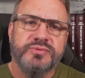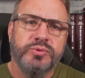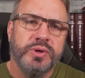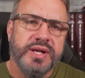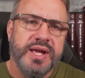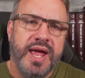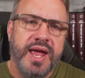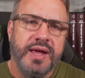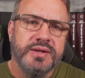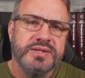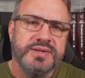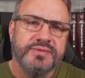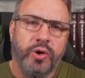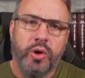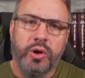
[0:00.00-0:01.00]
of willing
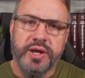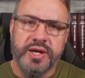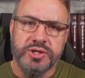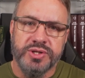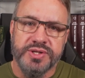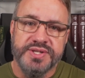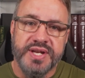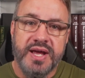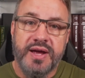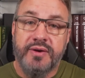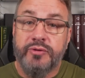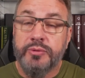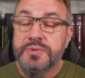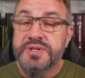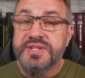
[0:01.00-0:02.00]
hands of all ages,
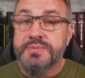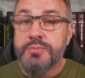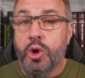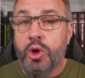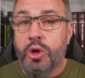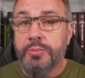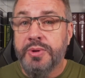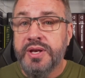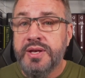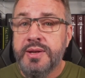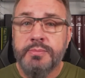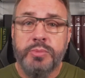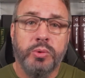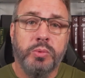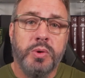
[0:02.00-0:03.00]
from the small but
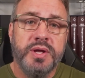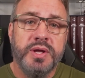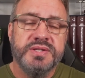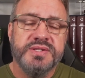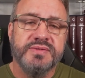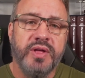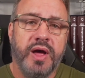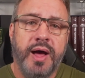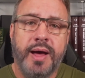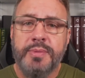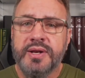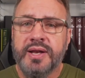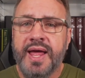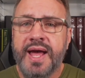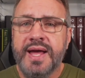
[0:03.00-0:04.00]
nimble ones of the
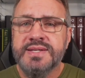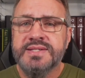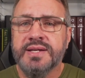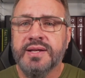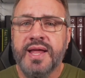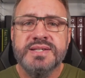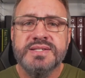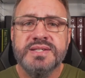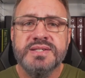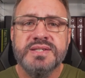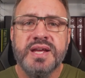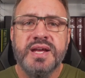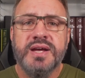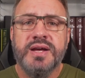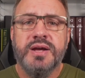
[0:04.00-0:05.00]
hobbit lads and
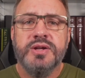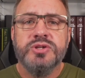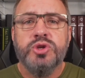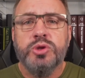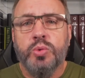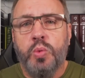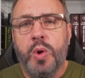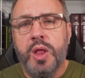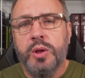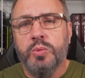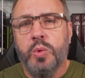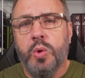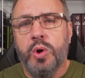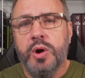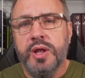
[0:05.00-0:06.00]
lasses to the
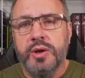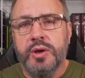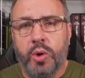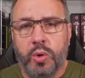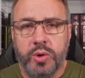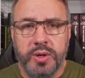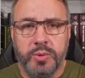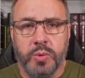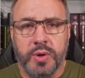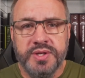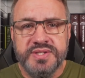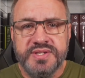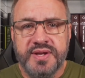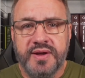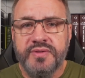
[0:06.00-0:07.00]
well-worn and horny
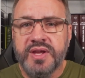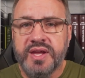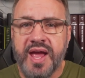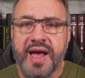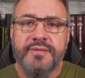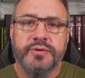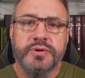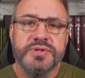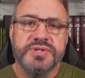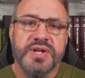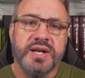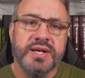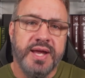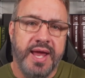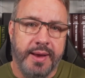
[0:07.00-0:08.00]
ones of the gaffers
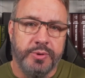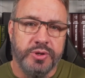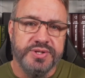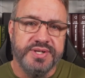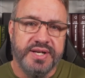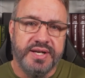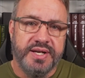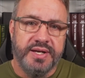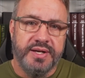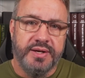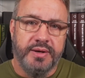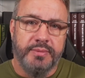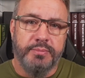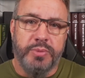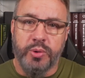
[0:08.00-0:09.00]
and gammers.
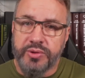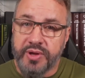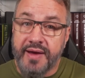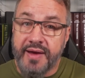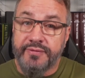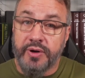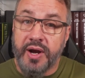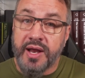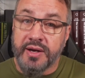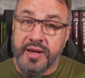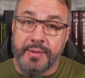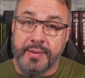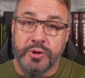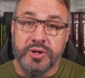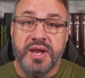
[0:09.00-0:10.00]
Both gaffer and
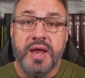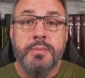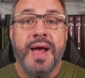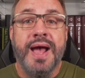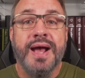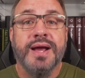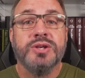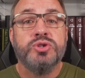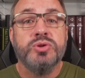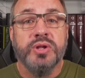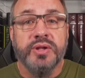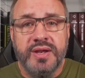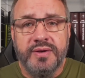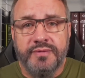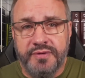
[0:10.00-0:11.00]
gammer date back to
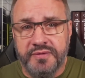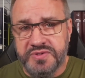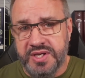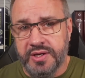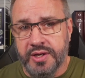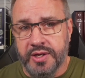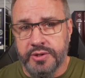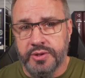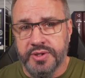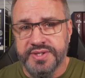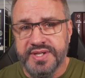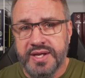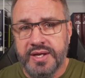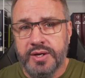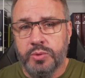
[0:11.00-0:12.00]
the late
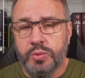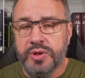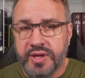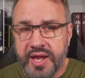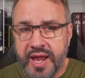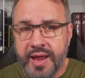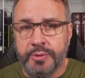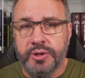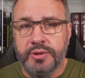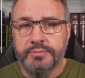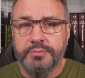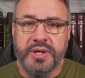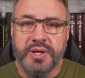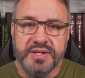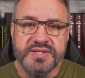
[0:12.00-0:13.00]
1500s, with gammer
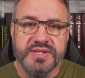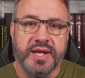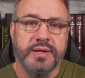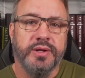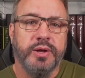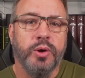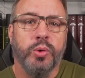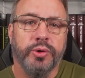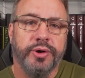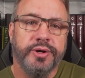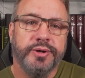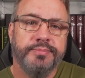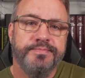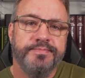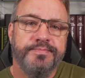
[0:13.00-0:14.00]
being slightly older.